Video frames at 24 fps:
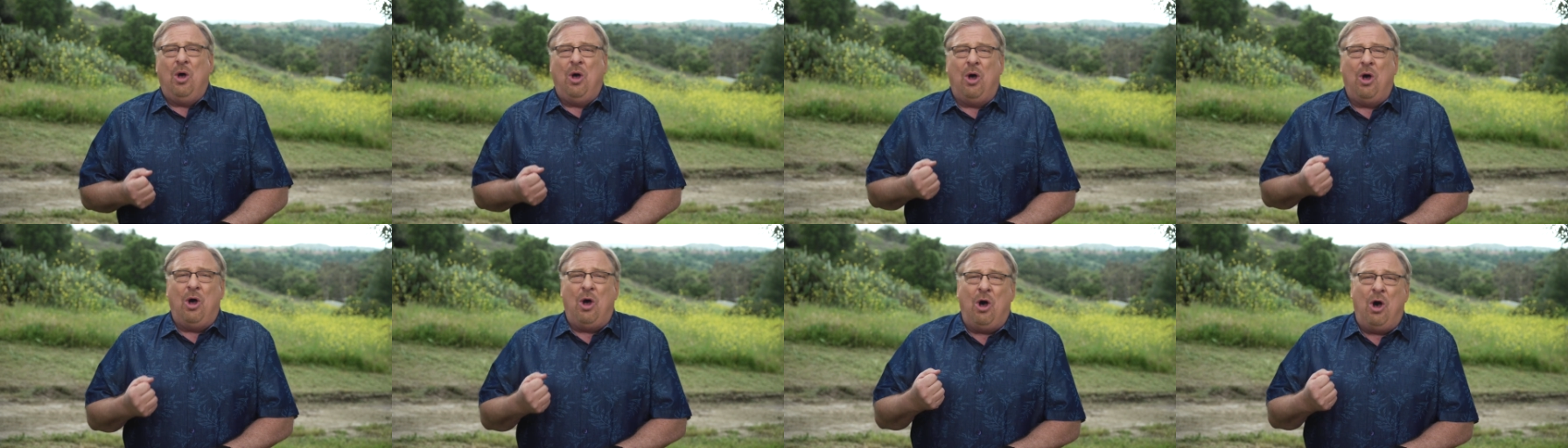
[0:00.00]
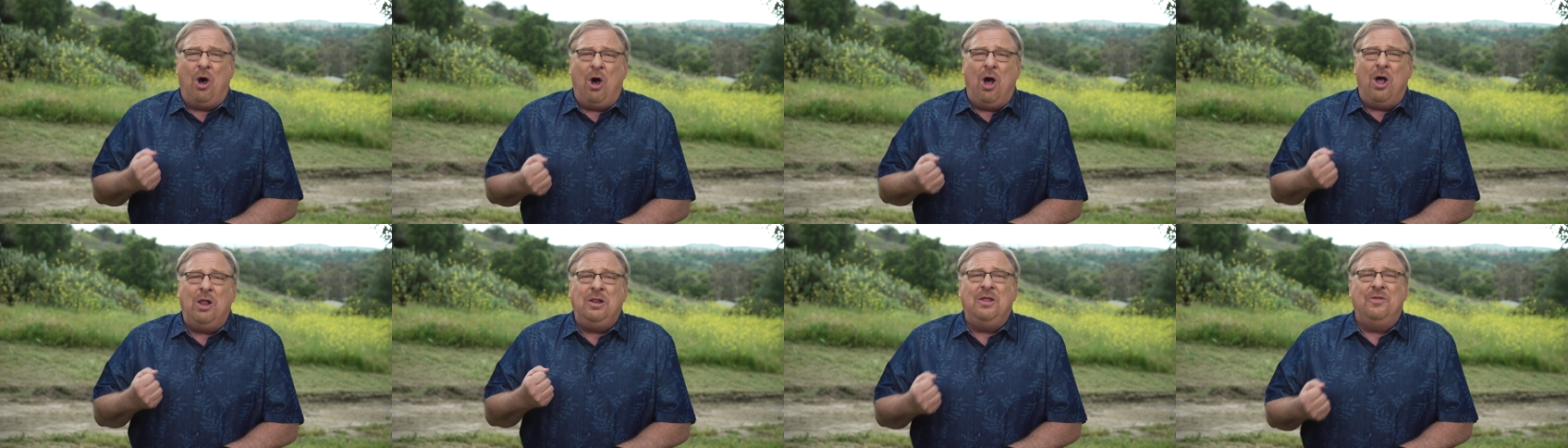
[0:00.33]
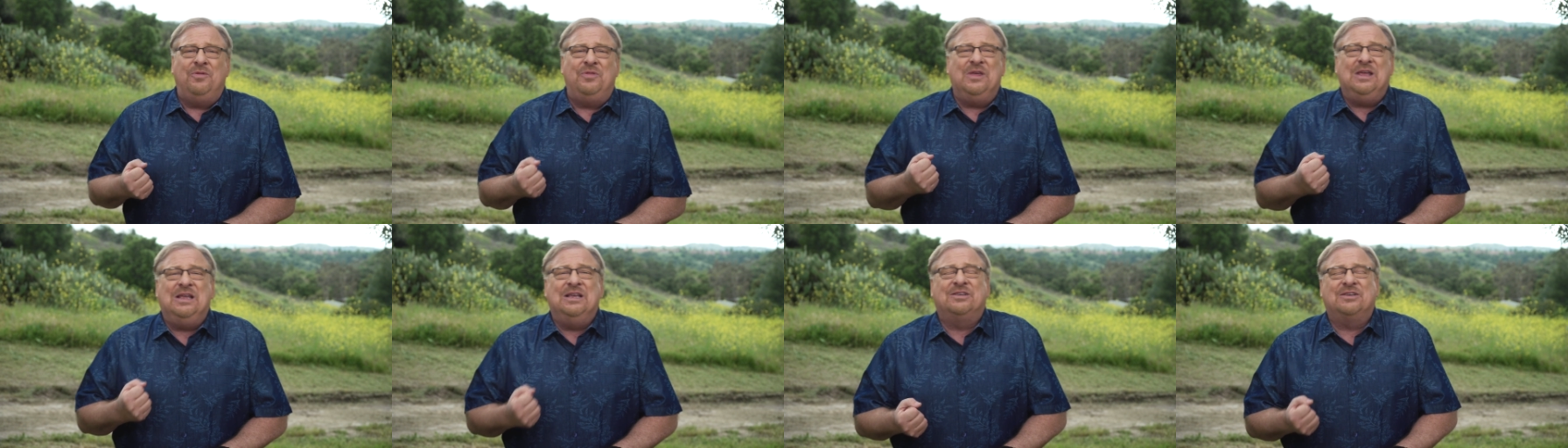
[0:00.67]
All
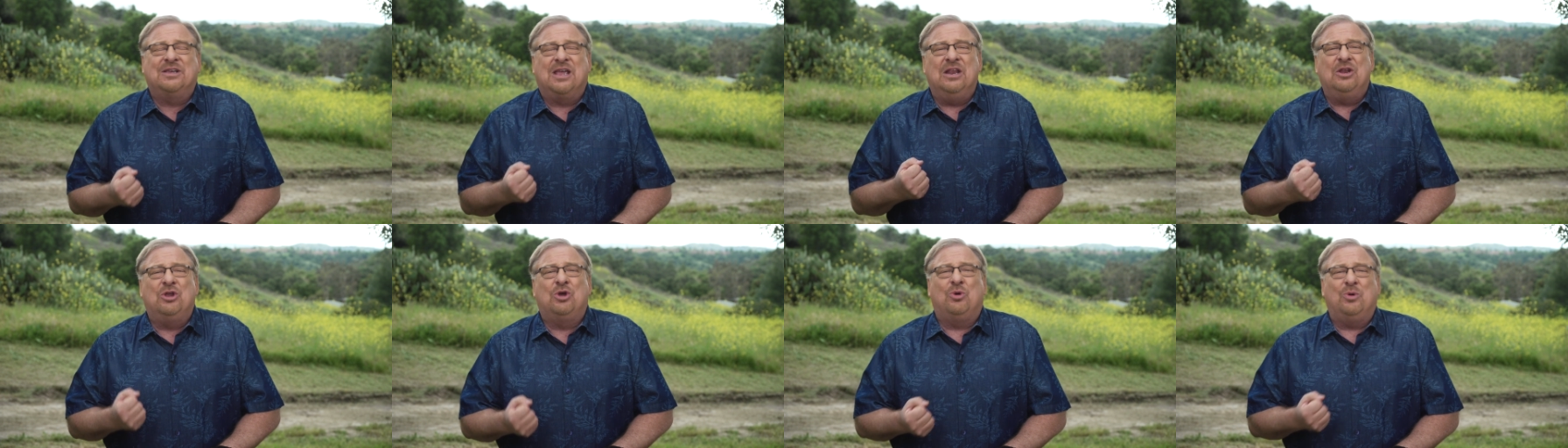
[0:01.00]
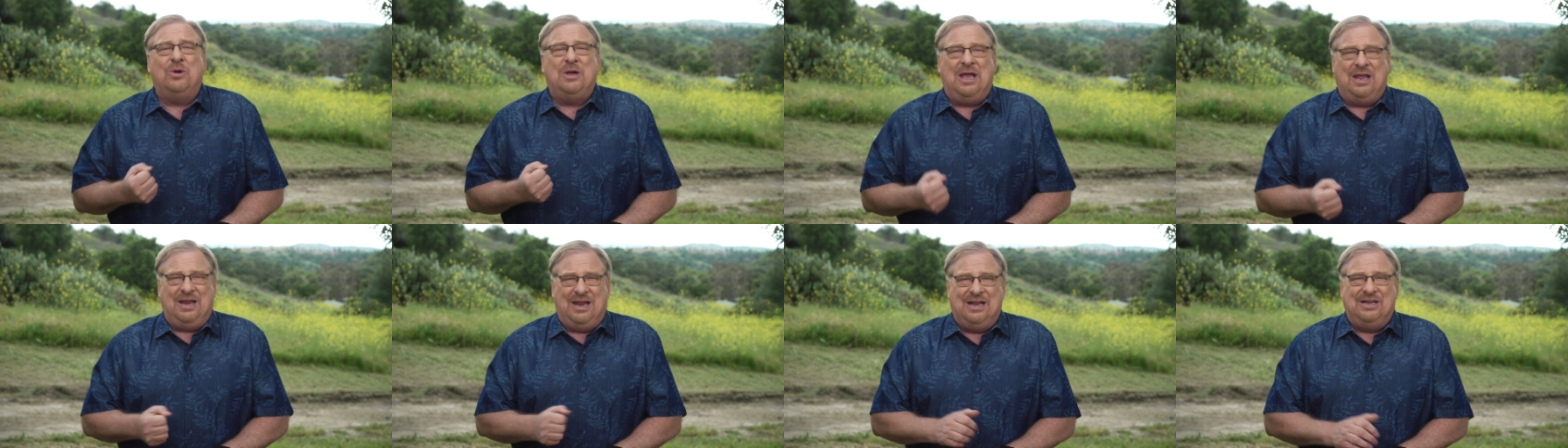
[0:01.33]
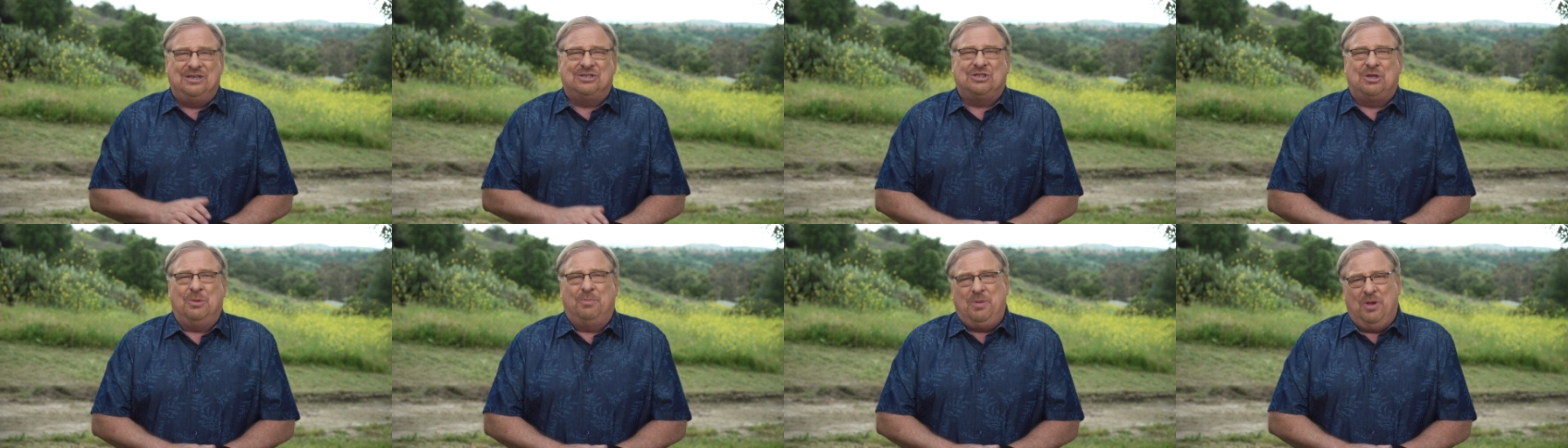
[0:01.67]
of these can create
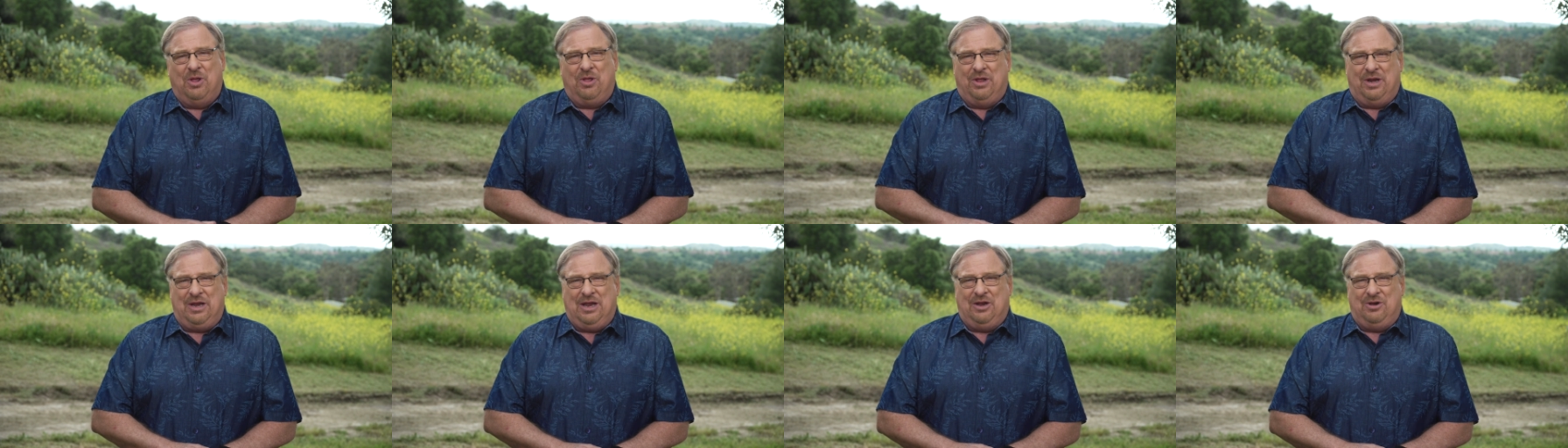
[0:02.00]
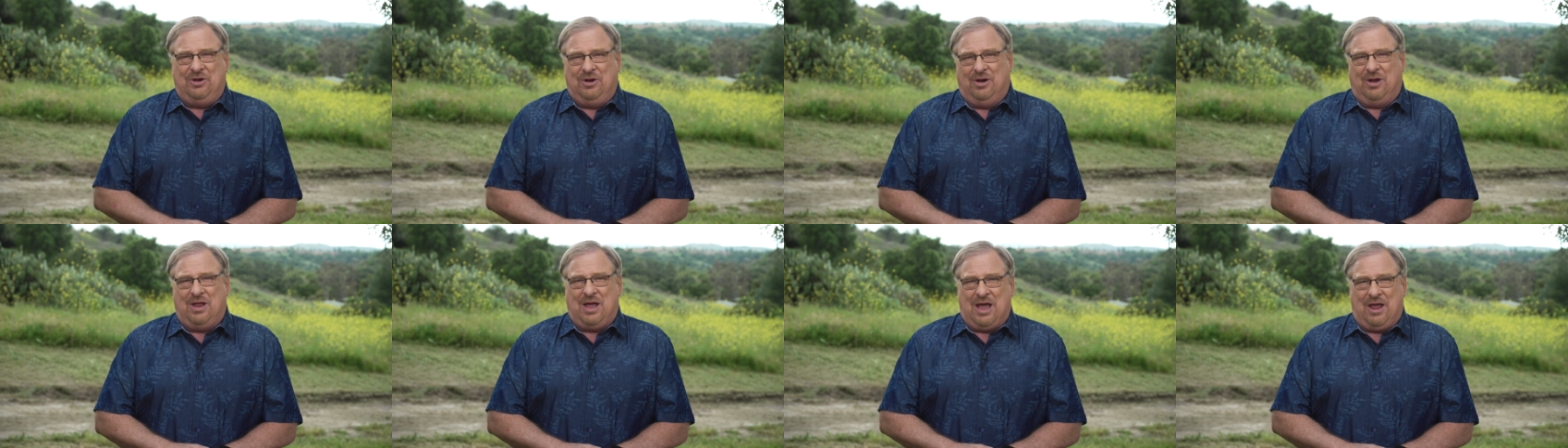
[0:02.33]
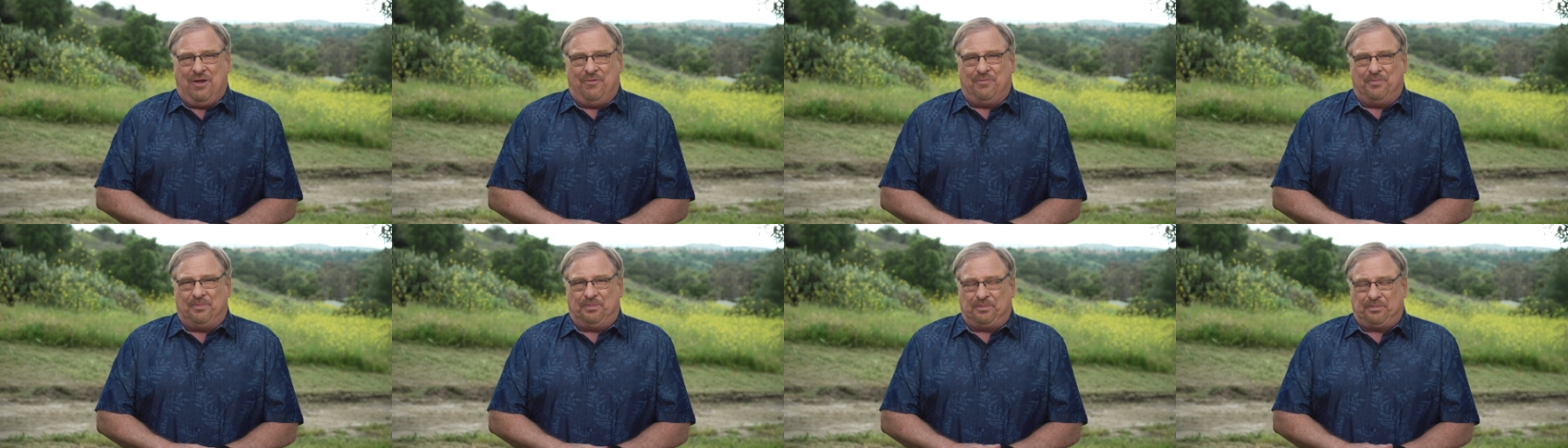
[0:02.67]
instability in your
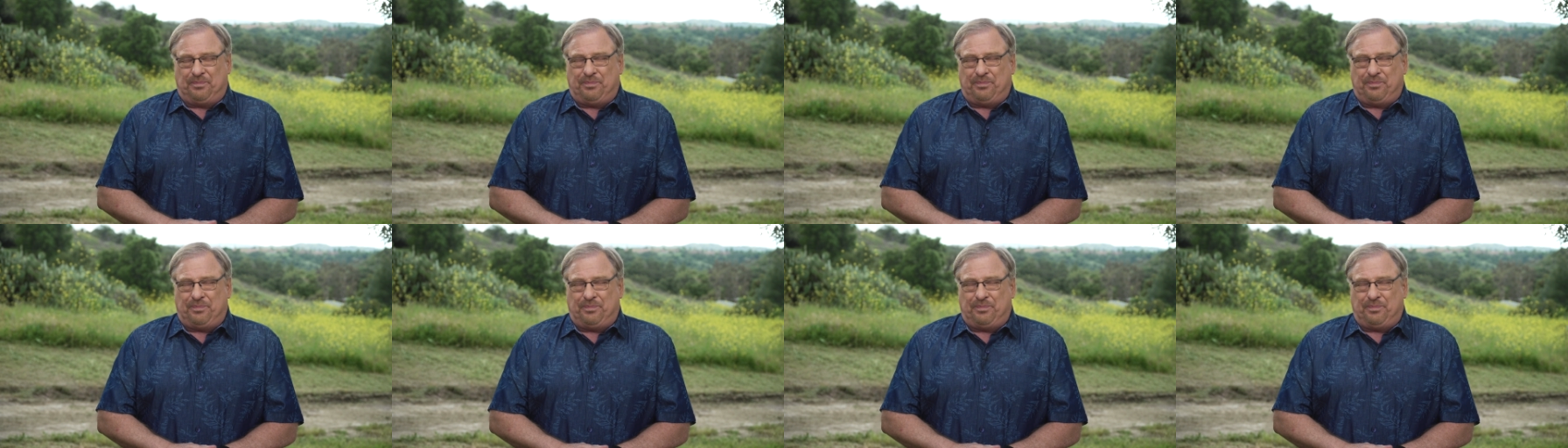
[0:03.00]
life.